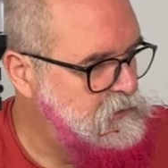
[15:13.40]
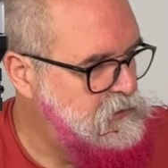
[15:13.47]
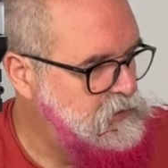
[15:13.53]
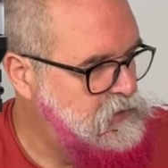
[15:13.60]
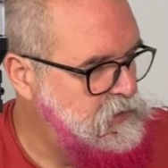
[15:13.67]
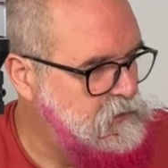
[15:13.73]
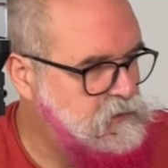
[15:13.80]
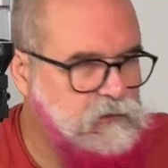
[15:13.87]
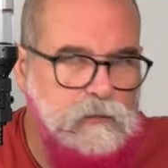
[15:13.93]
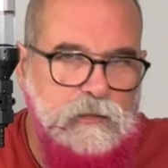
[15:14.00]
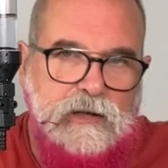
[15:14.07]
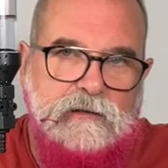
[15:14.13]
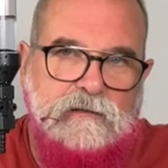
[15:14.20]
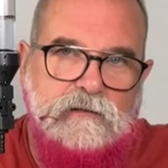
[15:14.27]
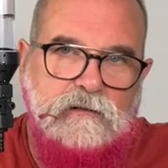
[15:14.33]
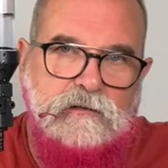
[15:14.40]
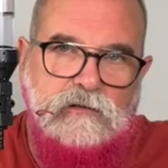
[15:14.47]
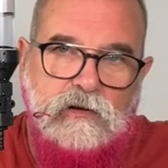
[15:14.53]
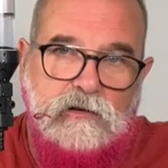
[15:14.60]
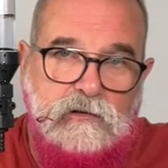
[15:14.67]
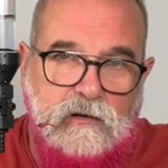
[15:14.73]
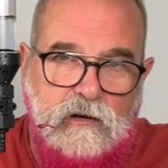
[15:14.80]
just a bit,
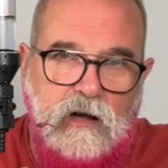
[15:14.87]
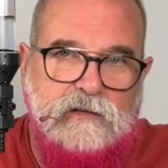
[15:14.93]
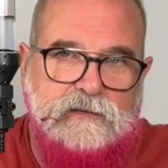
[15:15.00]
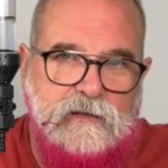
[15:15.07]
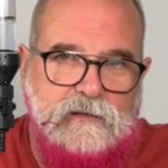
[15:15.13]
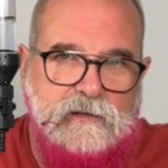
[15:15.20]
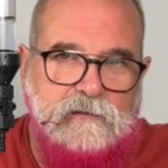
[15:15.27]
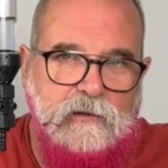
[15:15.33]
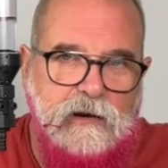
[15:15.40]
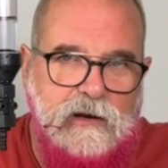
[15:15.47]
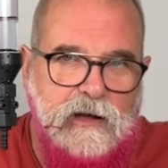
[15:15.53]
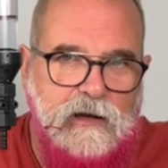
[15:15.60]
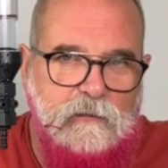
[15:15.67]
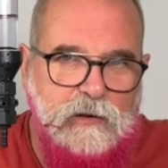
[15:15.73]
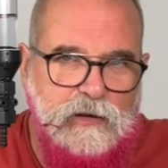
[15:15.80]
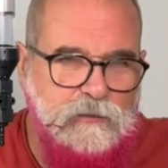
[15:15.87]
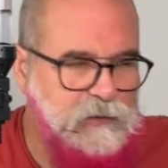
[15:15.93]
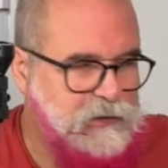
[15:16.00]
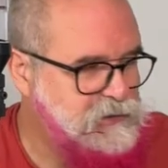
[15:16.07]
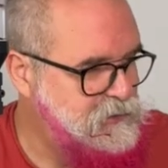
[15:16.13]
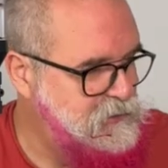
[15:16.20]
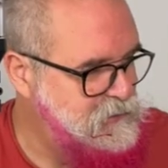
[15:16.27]
not as I did right now, I made a
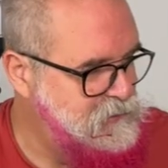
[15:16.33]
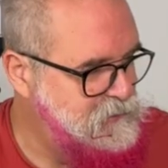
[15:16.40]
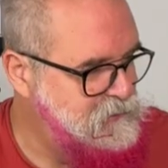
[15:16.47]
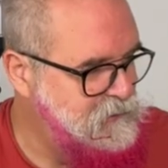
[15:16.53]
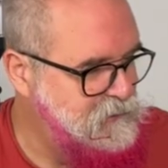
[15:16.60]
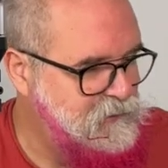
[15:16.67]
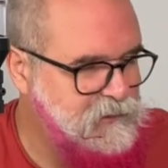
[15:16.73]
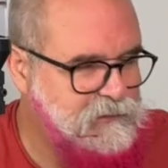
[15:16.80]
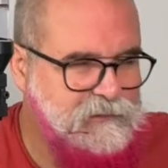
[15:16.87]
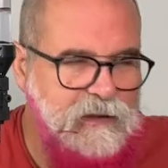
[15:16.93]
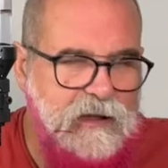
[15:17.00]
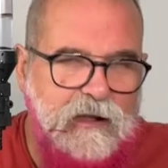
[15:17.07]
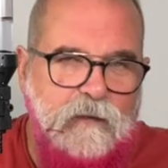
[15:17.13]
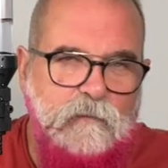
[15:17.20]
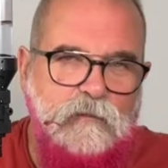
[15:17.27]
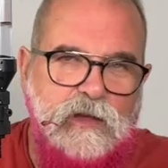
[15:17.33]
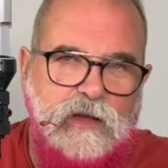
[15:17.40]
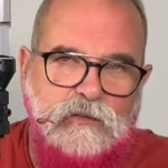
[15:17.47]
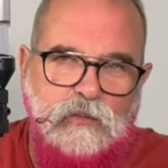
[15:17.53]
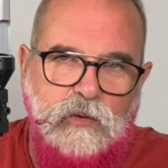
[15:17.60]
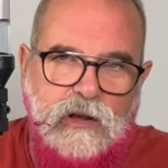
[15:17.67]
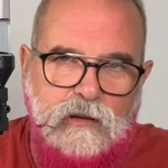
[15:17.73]
picture just like this,
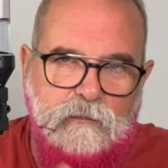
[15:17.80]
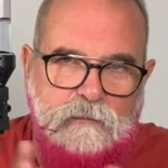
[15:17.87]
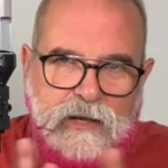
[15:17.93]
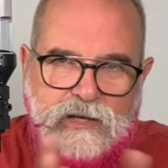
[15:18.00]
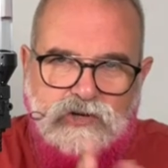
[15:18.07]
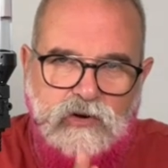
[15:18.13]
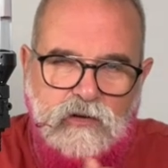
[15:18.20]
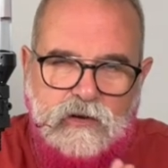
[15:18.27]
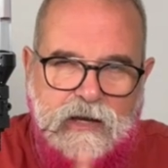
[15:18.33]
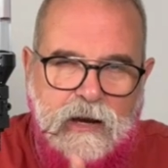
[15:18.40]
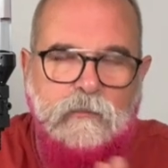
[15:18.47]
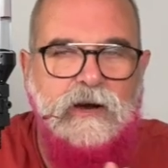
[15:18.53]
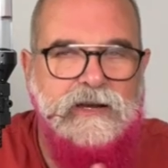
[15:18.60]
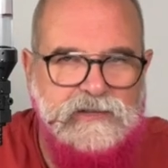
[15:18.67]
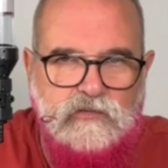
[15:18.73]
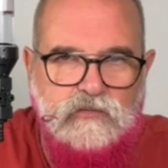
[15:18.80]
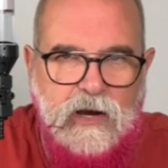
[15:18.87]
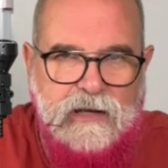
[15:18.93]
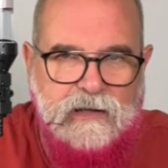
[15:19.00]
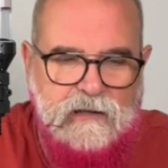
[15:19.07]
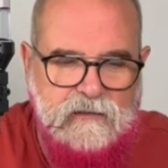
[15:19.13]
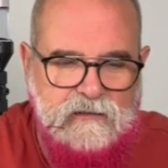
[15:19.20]
it will make sure the camera is
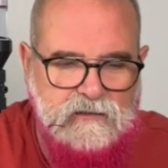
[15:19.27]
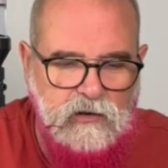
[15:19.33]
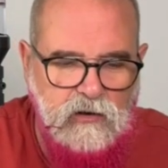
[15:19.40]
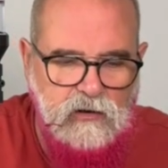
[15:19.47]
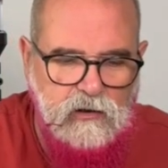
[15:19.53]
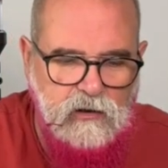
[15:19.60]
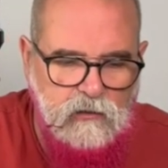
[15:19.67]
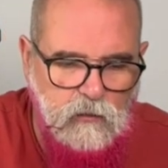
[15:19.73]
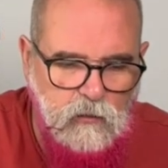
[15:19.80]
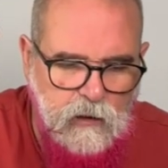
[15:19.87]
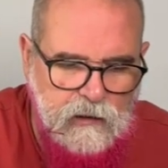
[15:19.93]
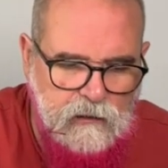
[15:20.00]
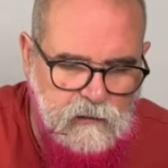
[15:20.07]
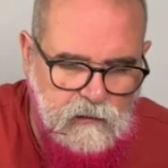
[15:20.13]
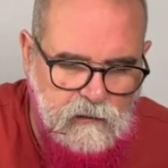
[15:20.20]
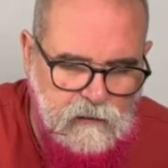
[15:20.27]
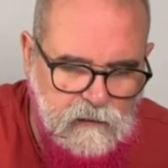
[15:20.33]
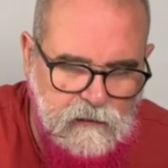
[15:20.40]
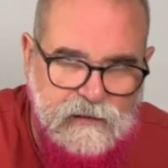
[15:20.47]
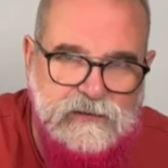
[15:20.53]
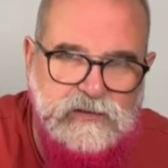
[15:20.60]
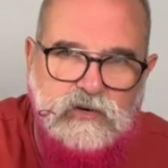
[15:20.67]
ready. So when
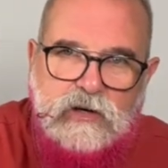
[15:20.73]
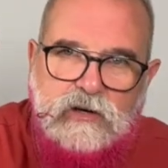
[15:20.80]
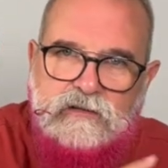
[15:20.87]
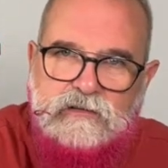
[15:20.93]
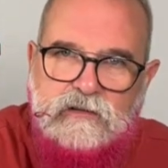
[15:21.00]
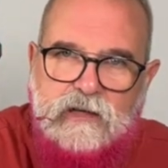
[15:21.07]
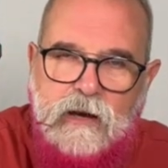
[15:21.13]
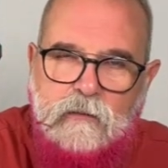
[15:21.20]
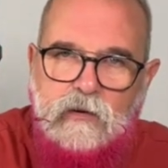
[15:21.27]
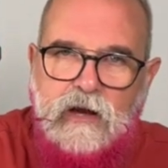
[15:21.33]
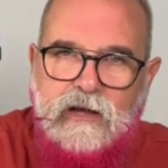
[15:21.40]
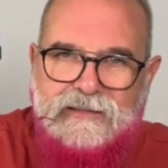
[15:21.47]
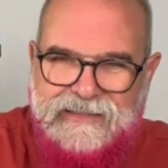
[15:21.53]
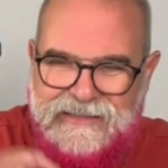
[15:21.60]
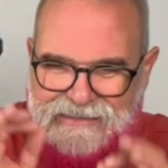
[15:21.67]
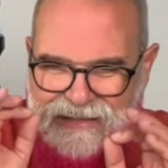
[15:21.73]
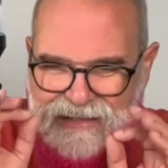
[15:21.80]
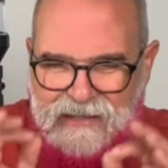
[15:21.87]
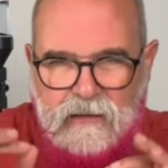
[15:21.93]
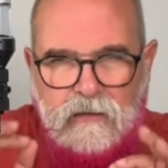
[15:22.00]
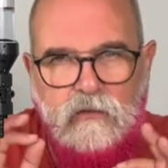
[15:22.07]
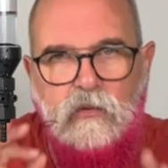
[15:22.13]
this triggers the camera, it's
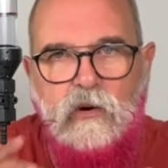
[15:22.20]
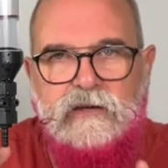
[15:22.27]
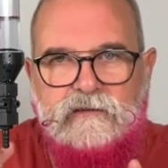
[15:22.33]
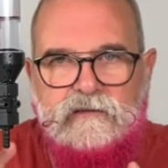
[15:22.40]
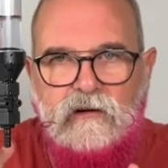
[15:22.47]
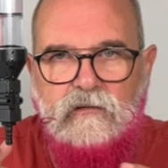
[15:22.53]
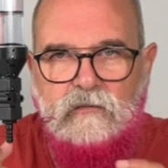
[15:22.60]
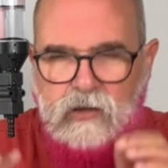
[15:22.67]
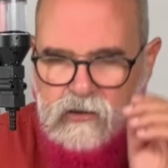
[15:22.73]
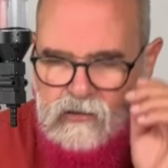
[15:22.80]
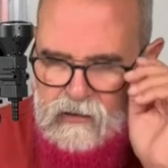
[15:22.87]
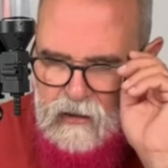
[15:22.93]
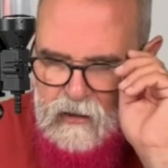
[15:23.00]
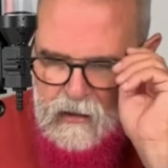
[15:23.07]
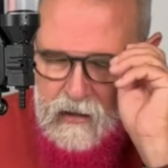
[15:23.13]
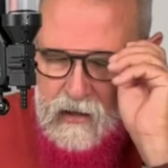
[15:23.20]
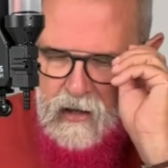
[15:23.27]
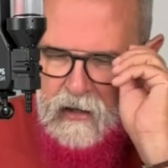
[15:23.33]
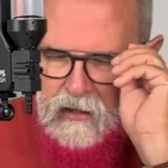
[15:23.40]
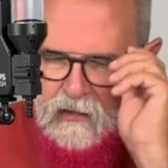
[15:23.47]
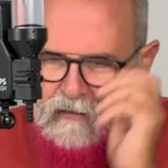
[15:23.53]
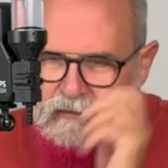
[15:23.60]
exactly in the right timing, okay?
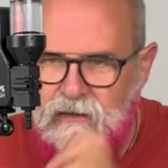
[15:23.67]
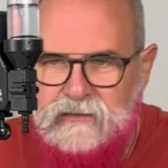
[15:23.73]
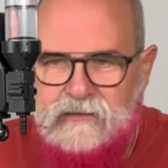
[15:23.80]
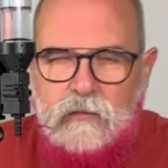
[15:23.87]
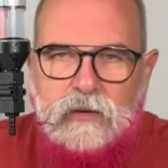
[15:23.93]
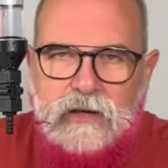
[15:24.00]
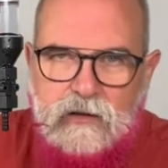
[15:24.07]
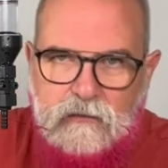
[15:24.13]
It takes a bit